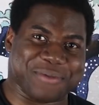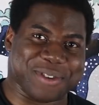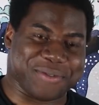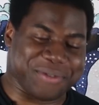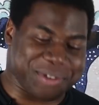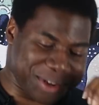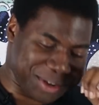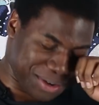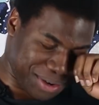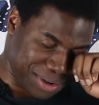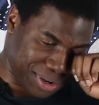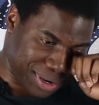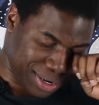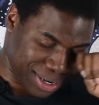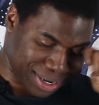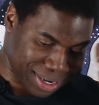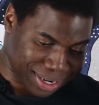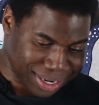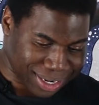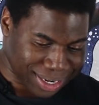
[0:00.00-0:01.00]
review.
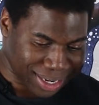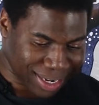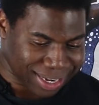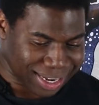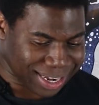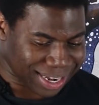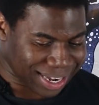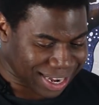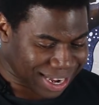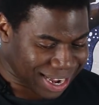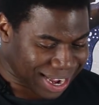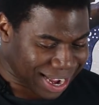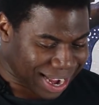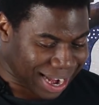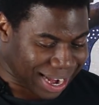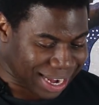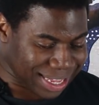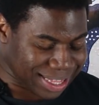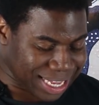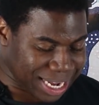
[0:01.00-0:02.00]

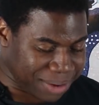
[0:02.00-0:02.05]
At